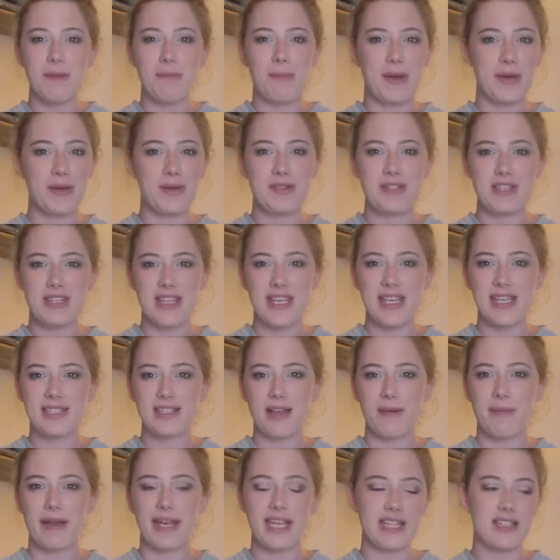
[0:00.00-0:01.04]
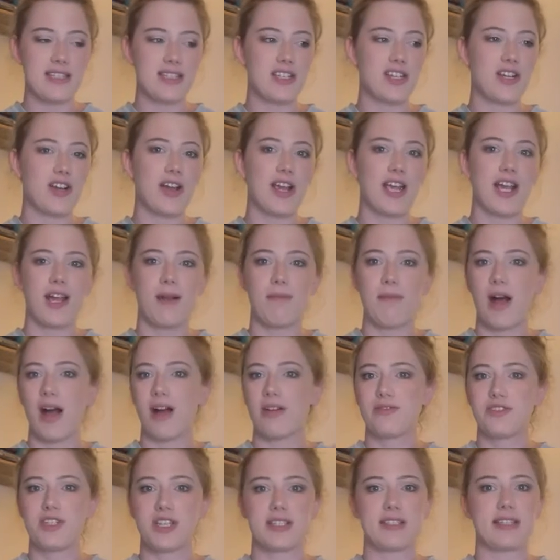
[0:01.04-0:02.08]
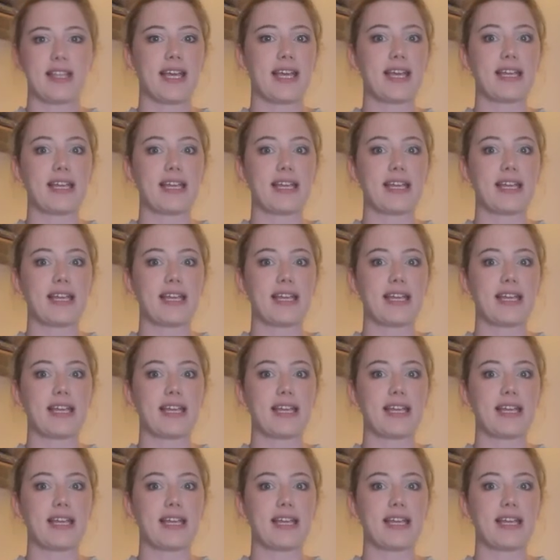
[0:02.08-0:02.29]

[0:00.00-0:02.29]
post things on my Instagram of just like